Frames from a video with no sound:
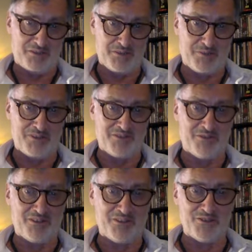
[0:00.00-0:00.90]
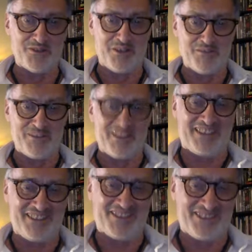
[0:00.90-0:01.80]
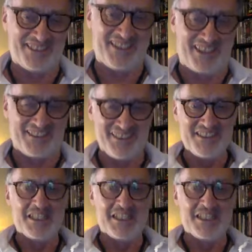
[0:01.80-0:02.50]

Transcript: I spent quite a lot of time there doing that.